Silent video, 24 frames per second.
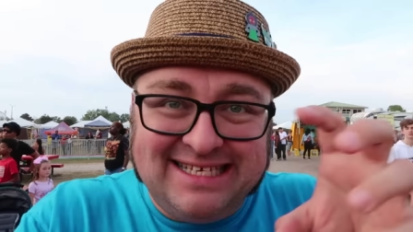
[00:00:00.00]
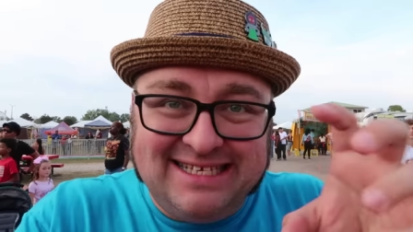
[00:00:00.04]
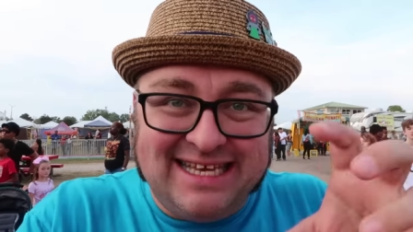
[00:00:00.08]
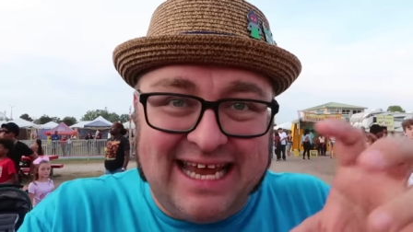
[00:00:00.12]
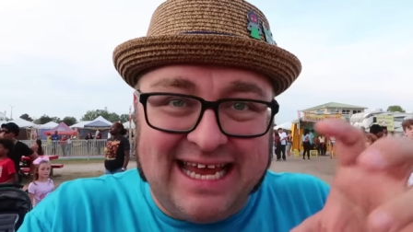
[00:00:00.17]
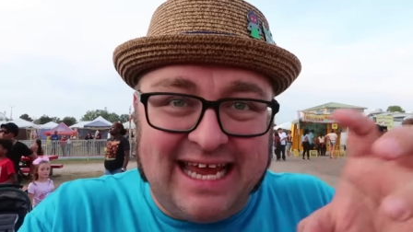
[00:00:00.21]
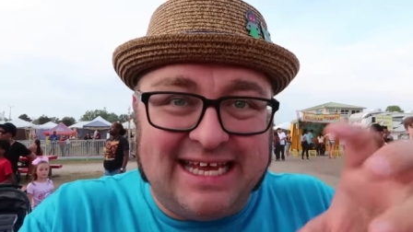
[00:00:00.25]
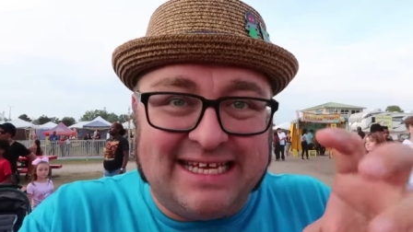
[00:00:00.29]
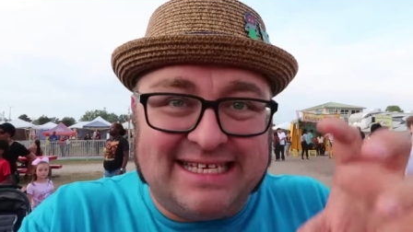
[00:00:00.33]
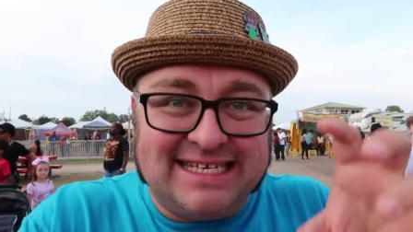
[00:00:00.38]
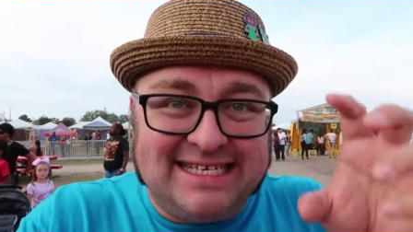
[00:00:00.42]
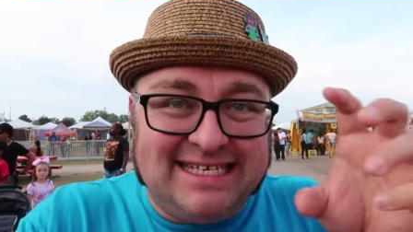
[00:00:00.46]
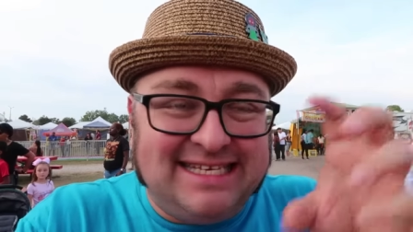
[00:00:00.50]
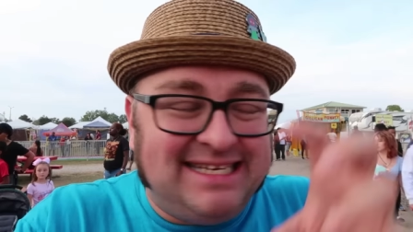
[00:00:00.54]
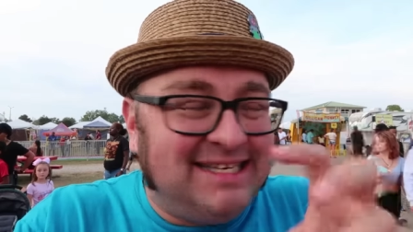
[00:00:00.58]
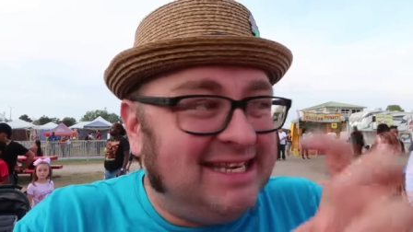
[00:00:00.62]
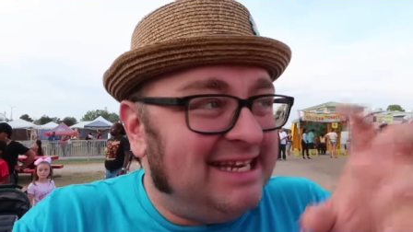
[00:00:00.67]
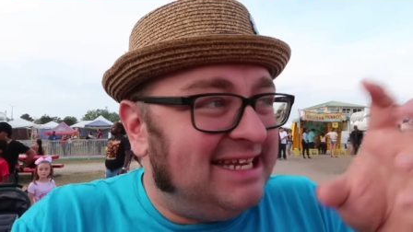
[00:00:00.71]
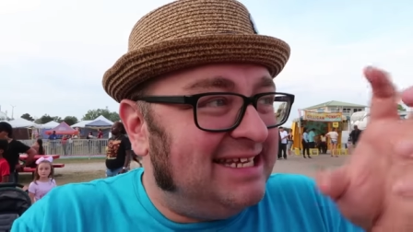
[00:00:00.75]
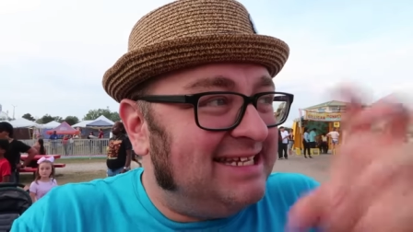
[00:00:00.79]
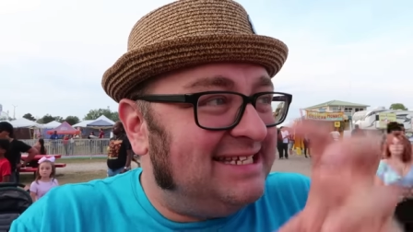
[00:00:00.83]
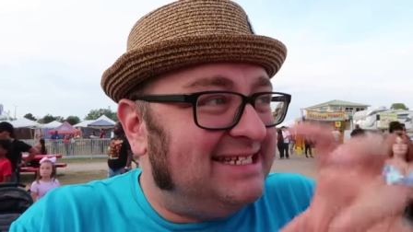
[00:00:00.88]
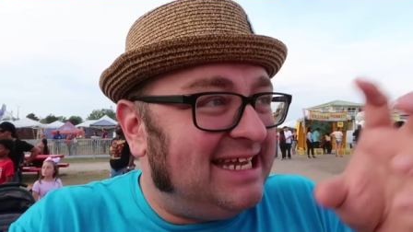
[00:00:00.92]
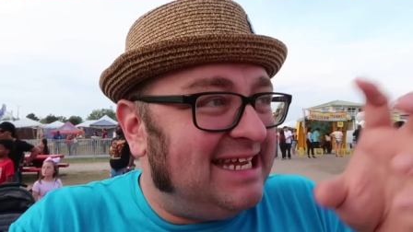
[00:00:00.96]
sink
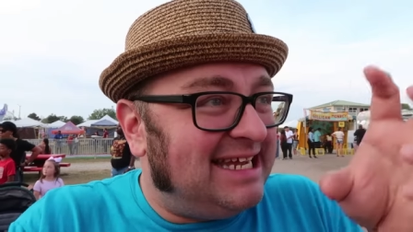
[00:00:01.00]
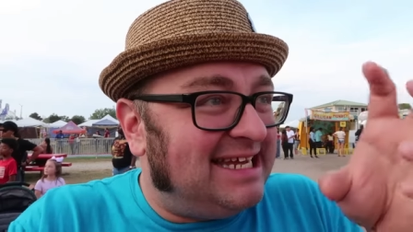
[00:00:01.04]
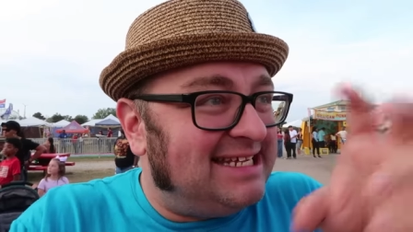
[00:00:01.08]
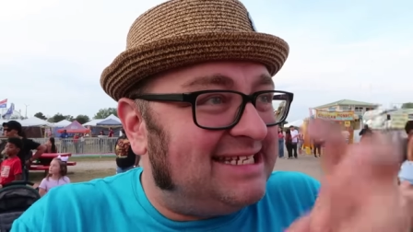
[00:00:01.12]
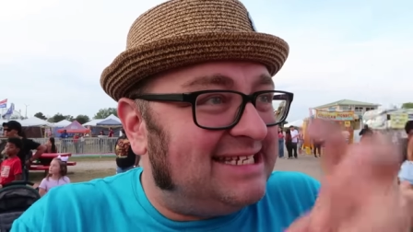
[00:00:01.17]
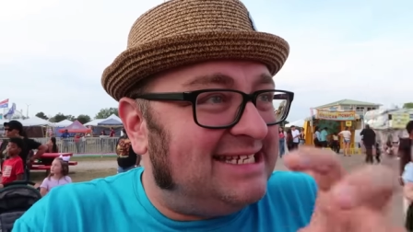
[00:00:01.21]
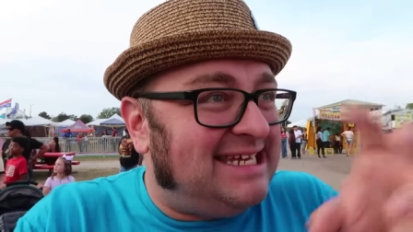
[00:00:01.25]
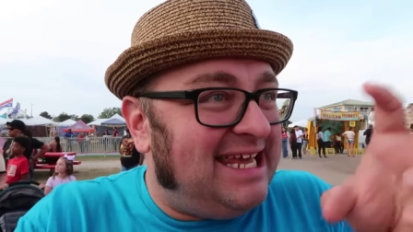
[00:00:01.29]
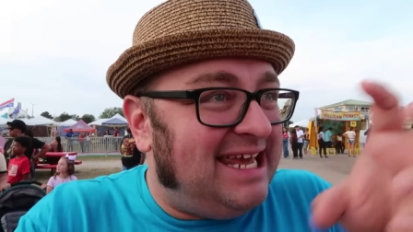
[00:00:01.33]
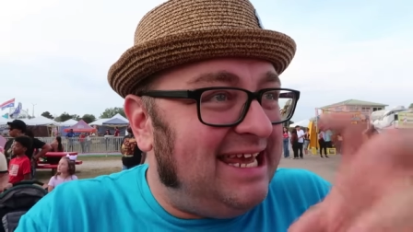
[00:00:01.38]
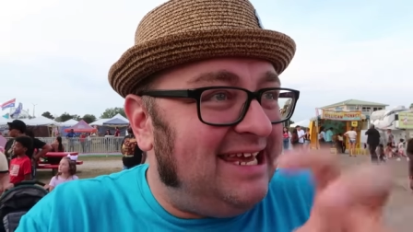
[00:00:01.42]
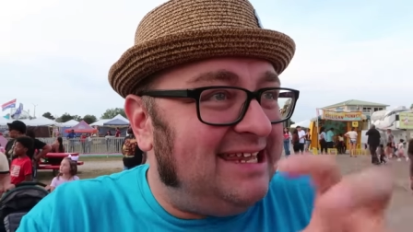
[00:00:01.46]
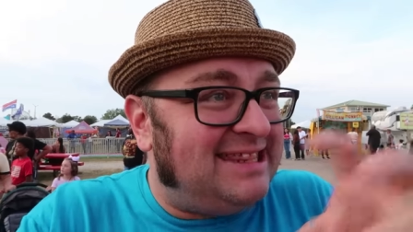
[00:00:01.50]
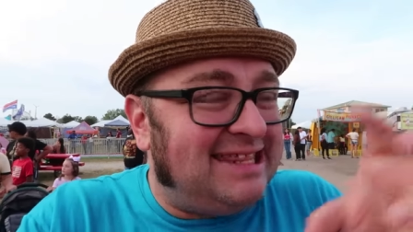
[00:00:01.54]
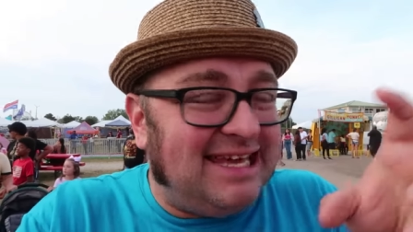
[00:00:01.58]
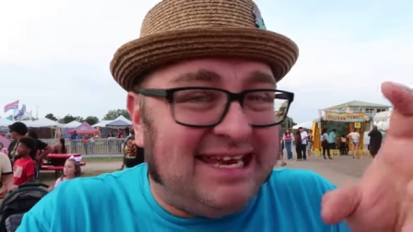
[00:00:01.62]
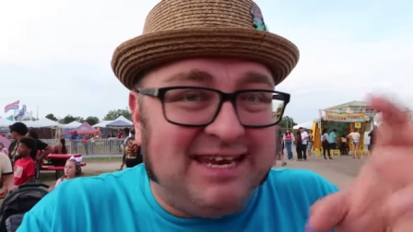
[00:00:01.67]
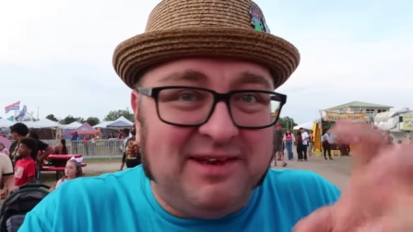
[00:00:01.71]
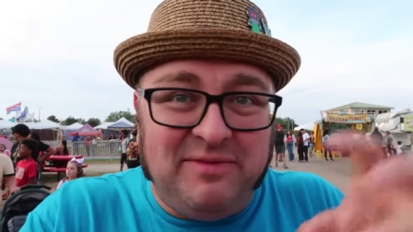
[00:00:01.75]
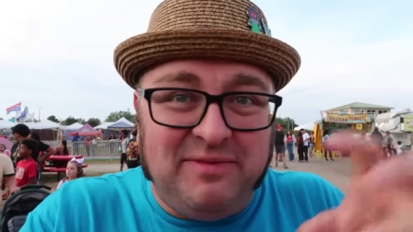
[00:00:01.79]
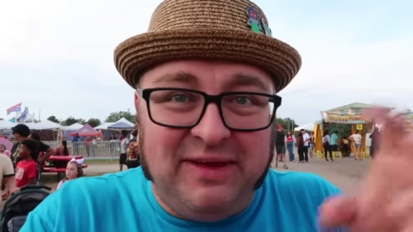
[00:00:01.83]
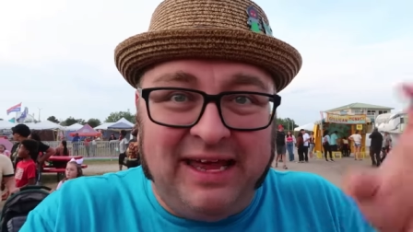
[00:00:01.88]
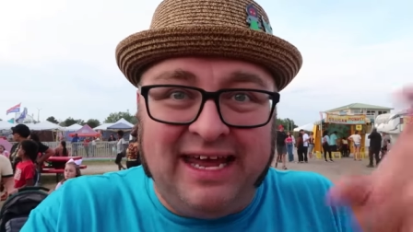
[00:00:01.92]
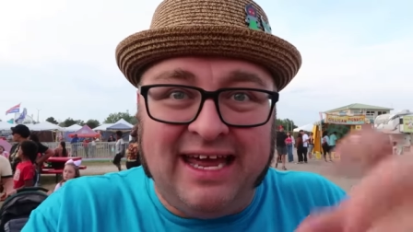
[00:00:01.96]
his teeth
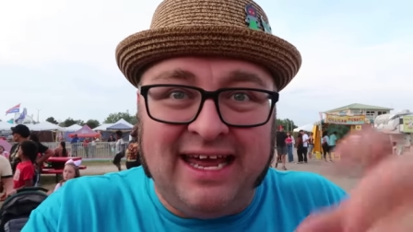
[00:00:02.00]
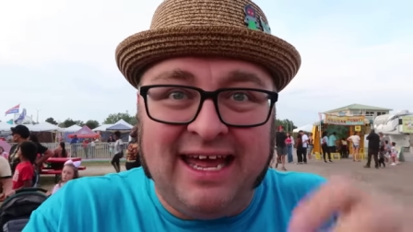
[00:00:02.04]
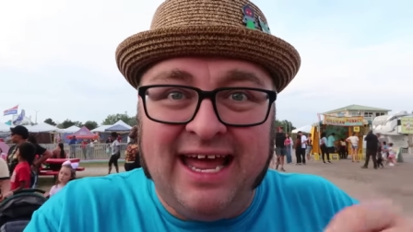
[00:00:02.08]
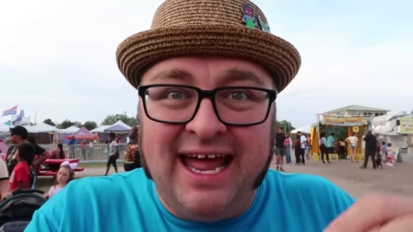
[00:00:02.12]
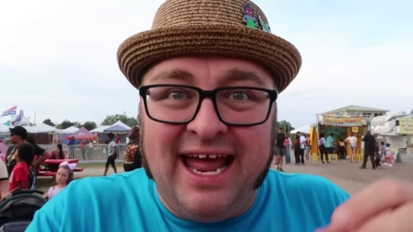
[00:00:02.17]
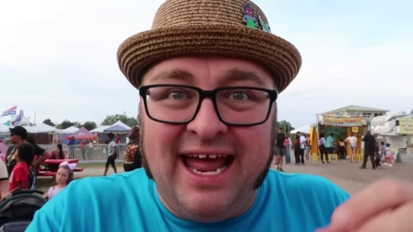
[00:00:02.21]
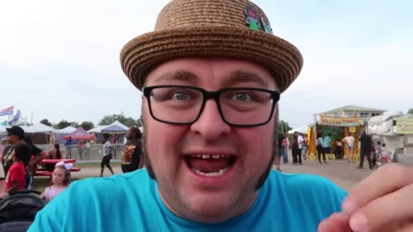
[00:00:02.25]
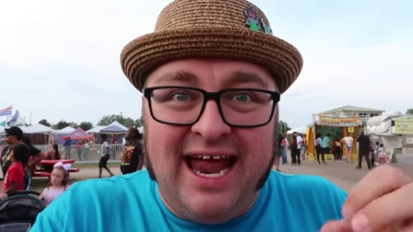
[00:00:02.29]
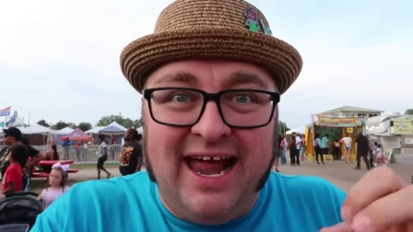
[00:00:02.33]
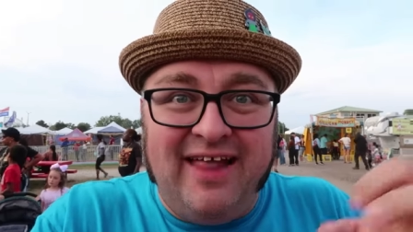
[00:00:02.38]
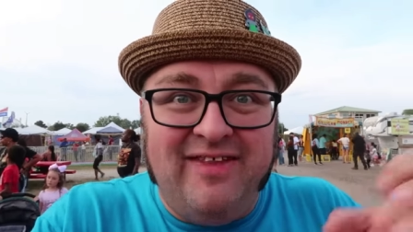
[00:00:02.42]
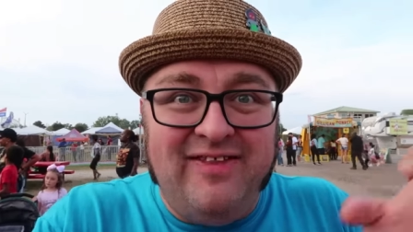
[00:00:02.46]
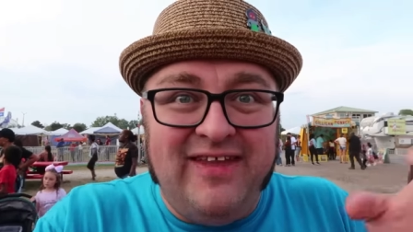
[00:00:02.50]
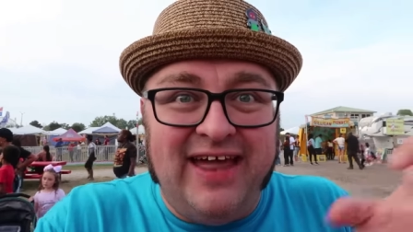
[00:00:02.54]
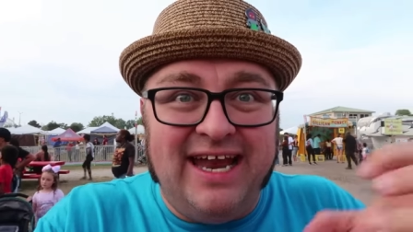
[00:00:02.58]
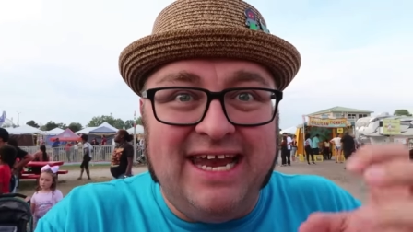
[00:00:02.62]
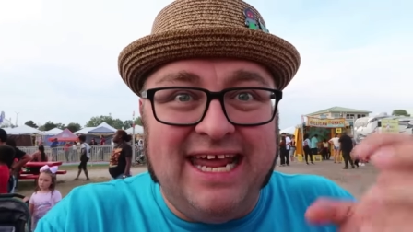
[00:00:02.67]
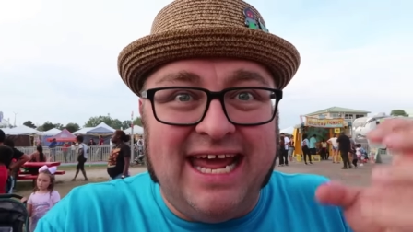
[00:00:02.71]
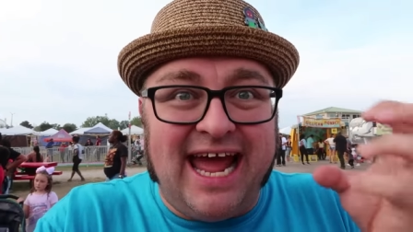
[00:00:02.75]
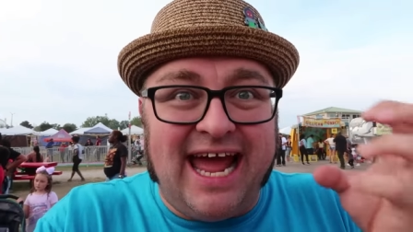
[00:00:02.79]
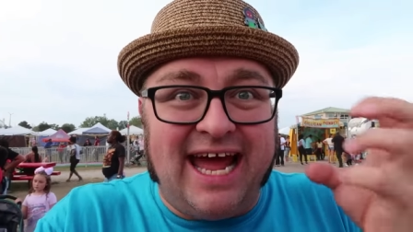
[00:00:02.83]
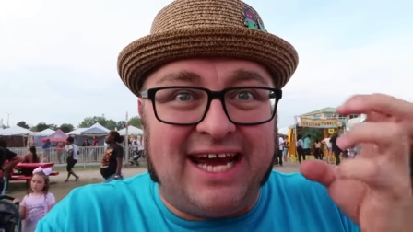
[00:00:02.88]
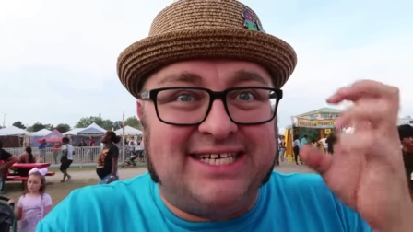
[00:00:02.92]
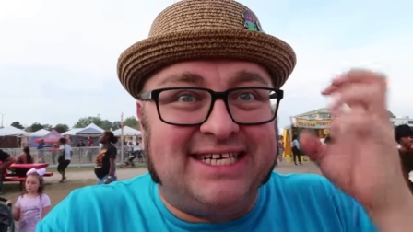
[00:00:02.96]
into me. And then
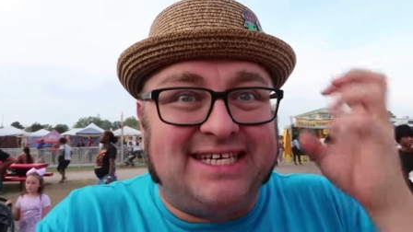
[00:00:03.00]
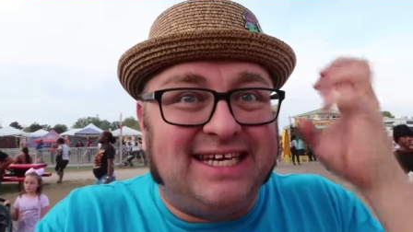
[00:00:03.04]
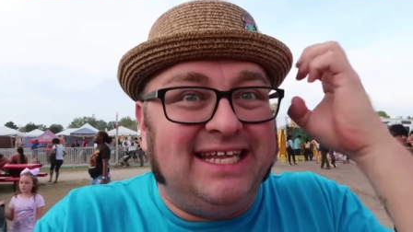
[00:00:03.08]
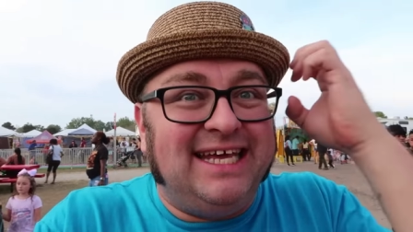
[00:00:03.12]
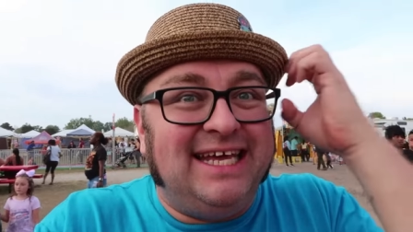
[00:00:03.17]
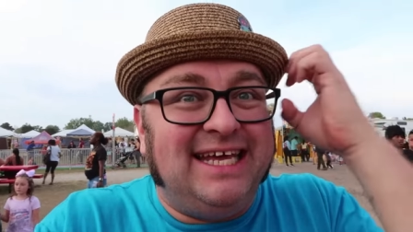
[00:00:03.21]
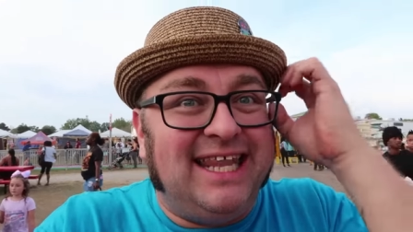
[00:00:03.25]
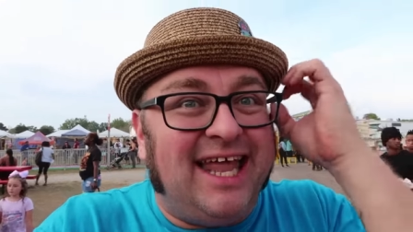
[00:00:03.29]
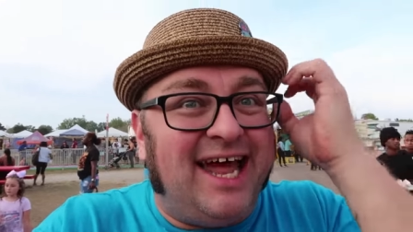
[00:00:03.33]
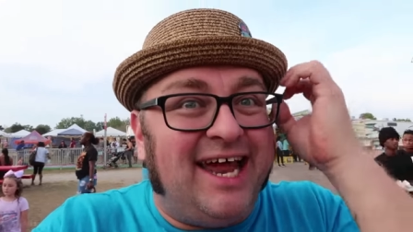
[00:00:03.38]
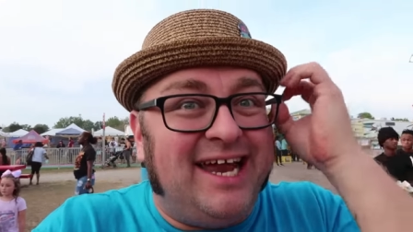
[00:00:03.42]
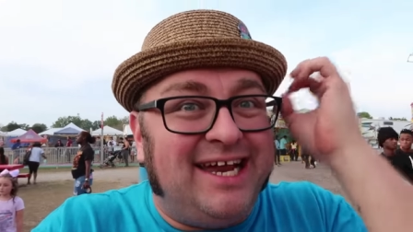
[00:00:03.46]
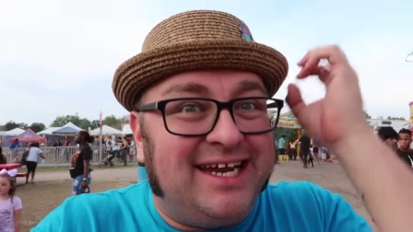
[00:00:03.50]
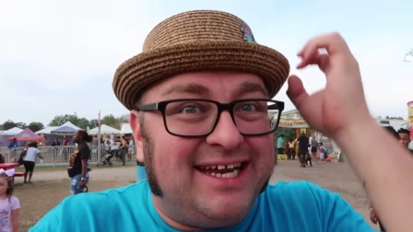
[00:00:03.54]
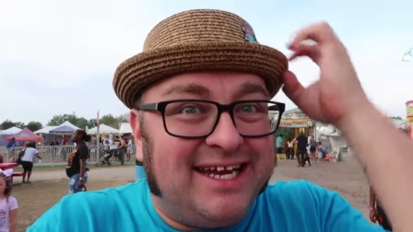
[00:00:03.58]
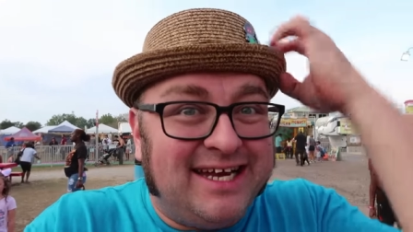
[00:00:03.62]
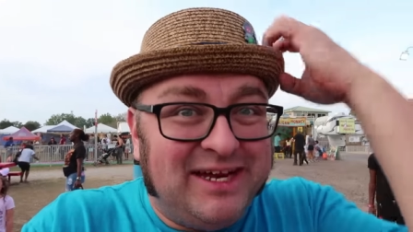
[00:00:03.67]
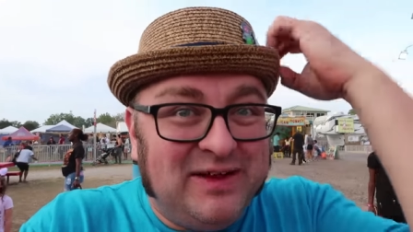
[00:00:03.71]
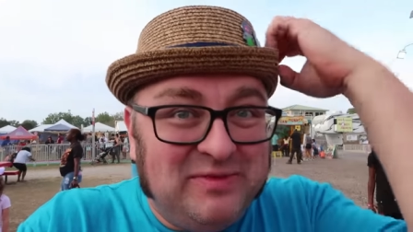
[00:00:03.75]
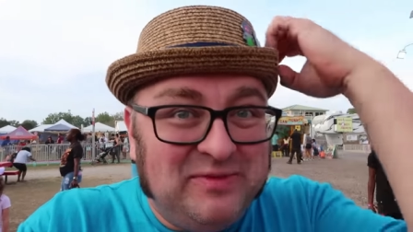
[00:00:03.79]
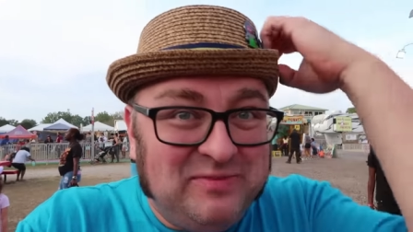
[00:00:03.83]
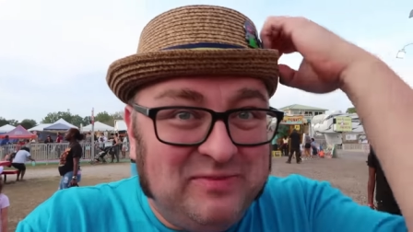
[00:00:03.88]
he actually like